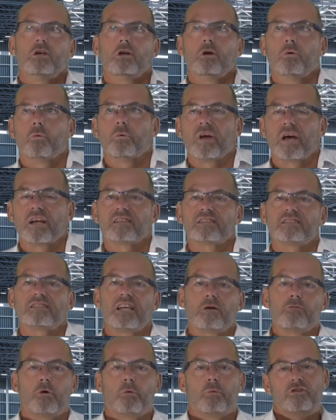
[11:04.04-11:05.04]

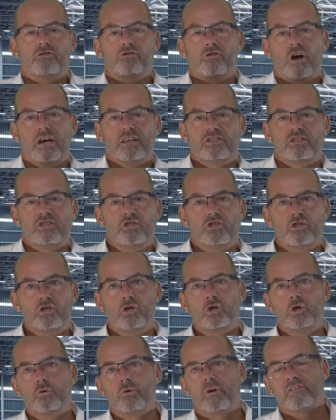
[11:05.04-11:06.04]
understand what we're trying to
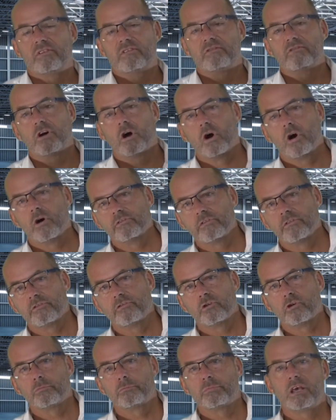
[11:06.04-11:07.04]
do, we've involved a
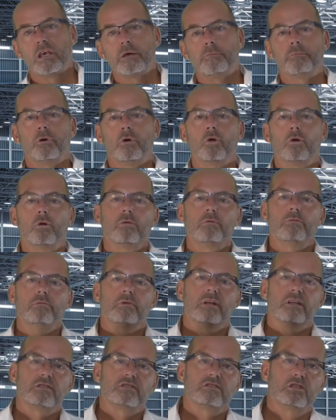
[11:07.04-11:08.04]
few people
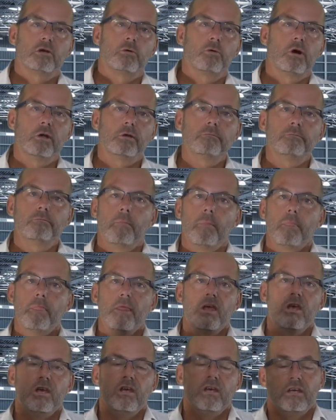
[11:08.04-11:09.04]
and so on,
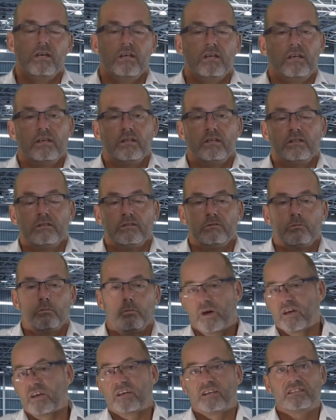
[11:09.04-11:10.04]

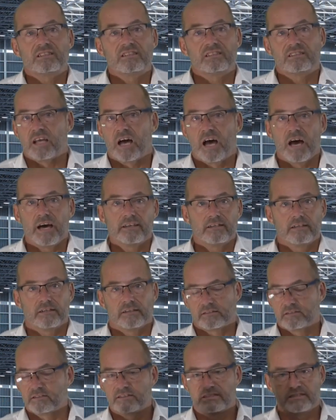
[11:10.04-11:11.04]
we're going to start
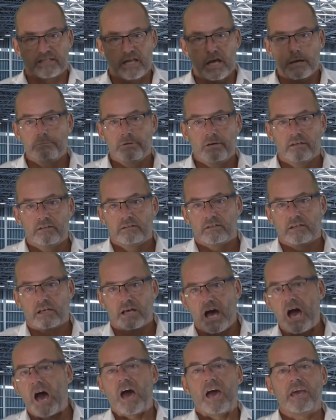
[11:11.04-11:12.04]
at step
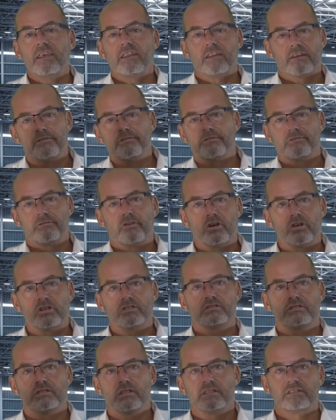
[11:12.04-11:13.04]
A, the
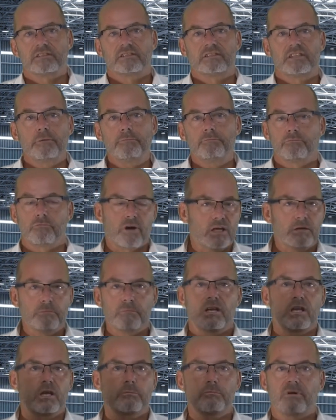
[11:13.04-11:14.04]
first step,
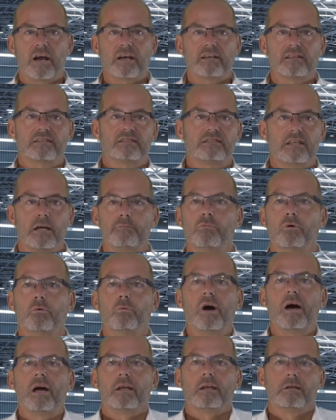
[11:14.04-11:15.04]
recommended practice number
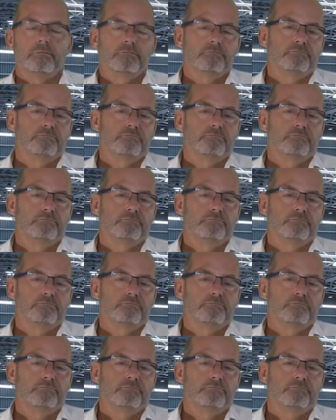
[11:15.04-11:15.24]
one,